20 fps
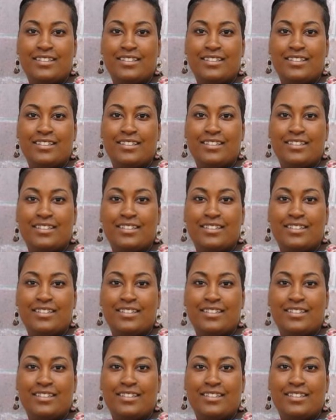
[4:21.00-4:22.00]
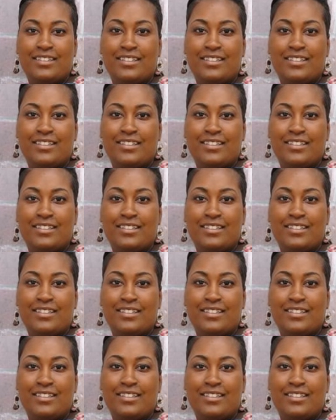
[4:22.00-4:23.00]

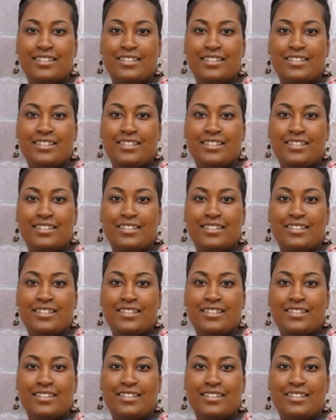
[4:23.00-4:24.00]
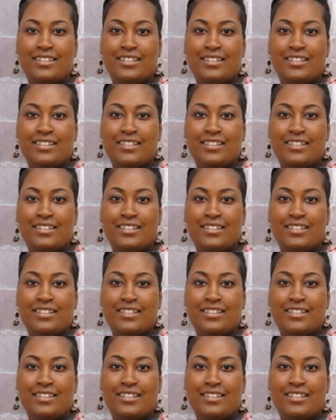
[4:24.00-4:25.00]

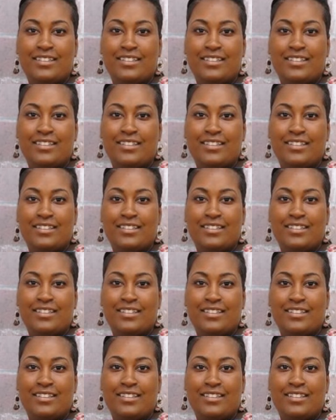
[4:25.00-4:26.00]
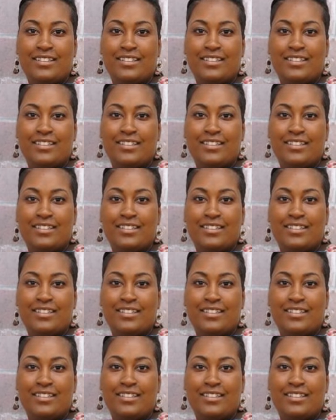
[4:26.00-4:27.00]

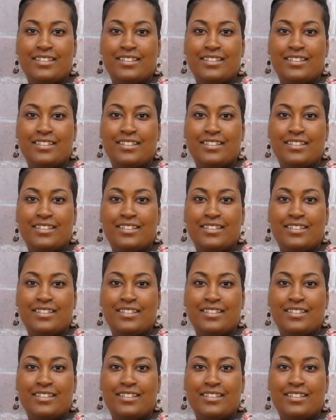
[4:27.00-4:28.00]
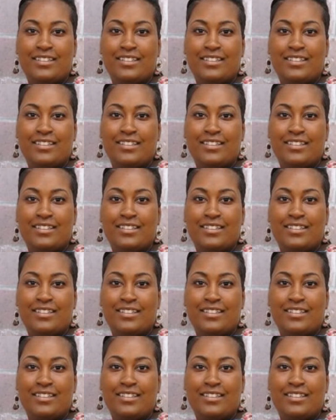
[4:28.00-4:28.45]
(no lip movement)